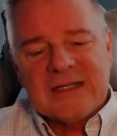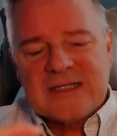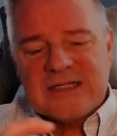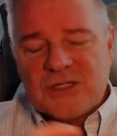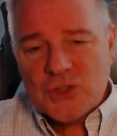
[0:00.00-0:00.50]

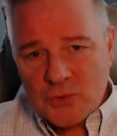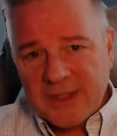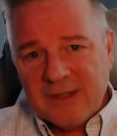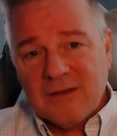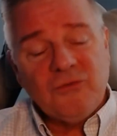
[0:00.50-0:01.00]

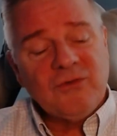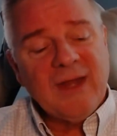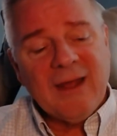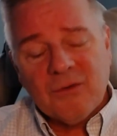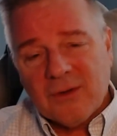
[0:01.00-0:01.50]
Shrink those
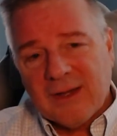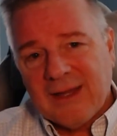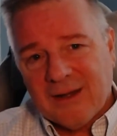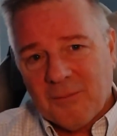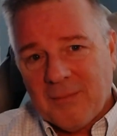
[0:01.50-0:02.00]
down or
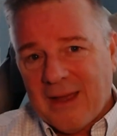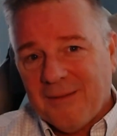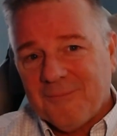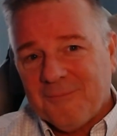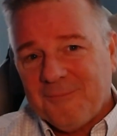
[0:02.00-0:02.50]
get them out.